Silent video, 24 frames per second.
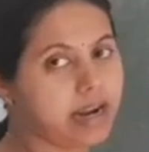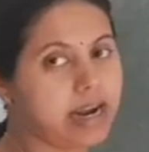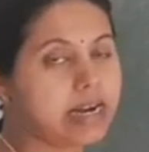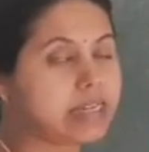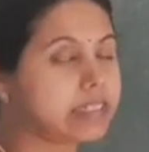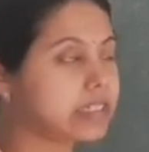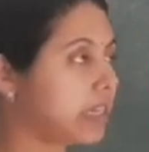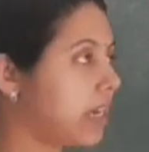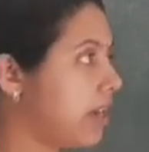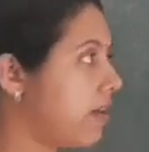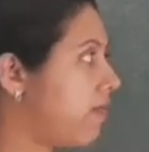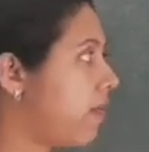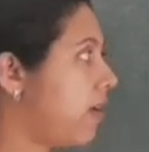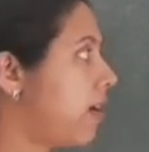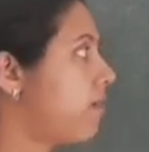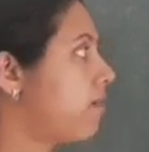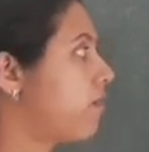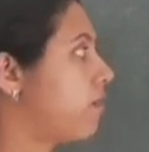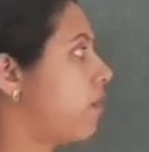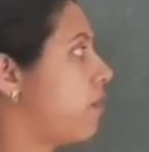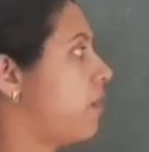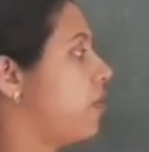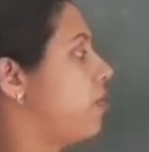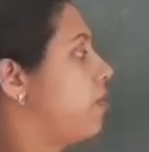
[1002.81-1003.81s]
It's given
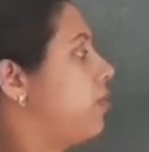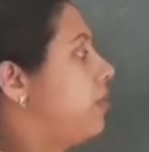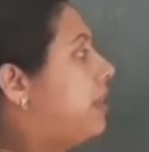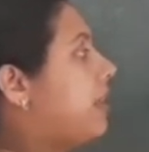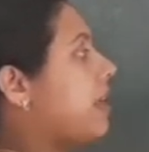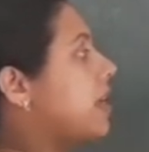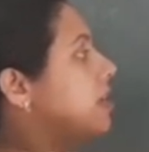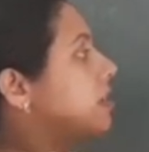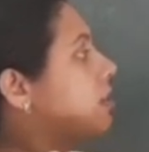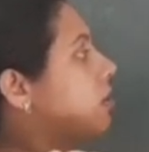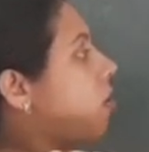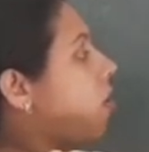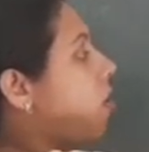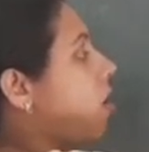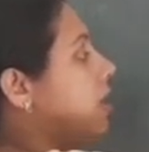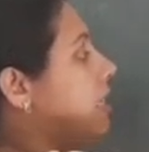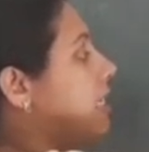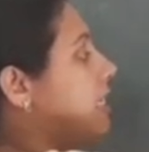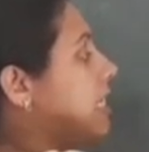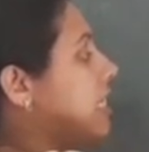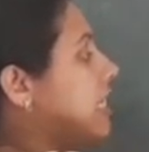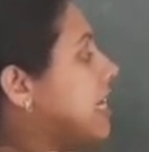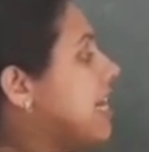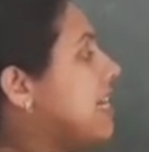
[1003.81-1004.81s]
for you, this
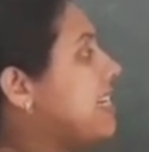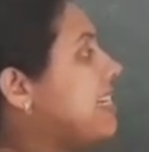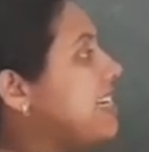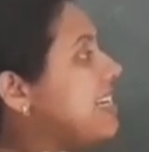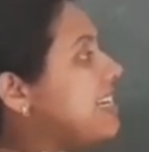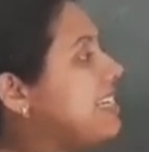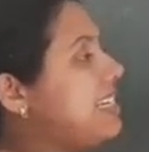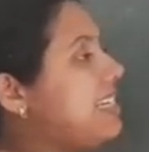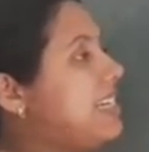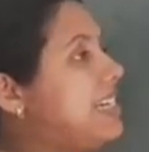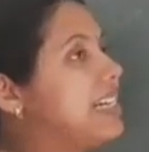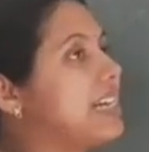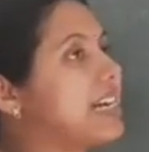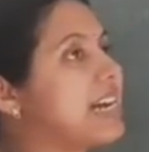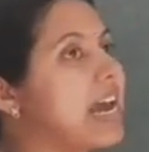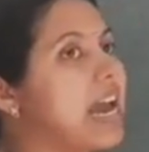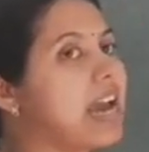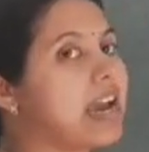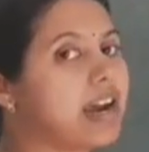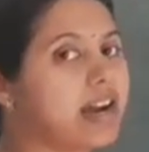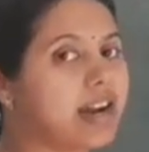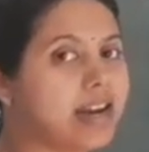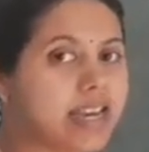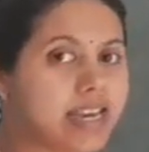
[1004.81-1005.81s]
alternate interior
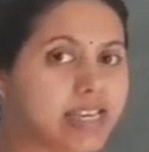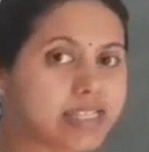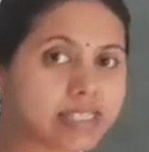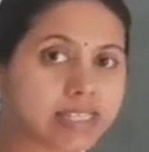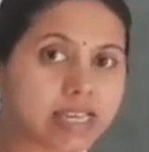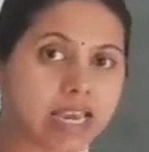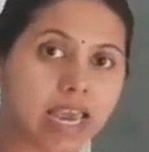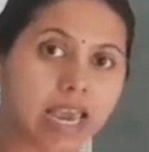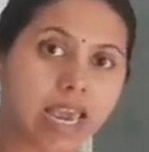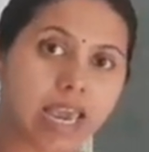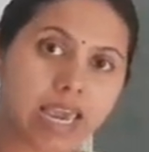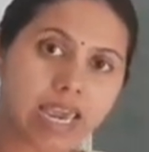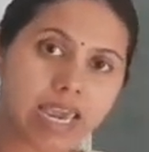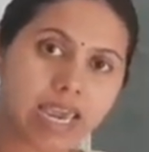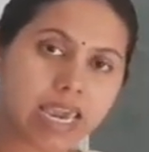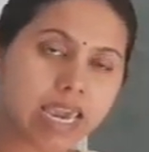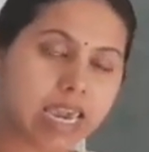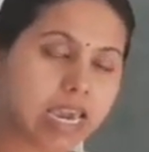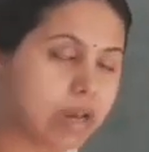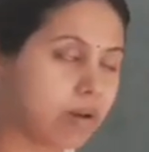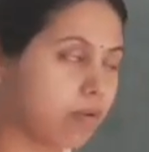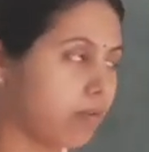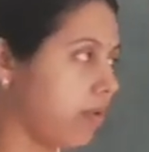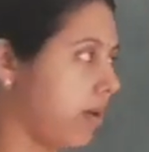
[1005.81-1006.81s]
angle is
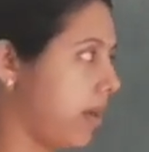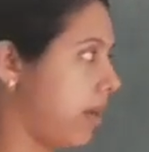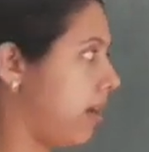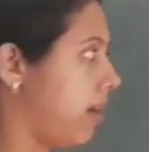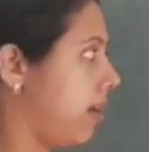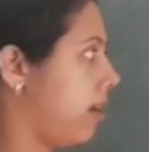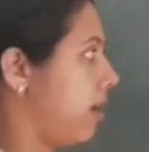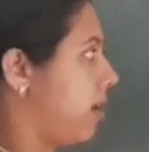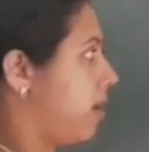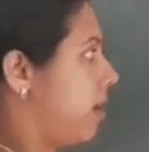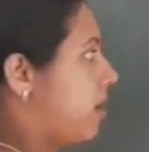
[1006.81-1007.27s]
equal.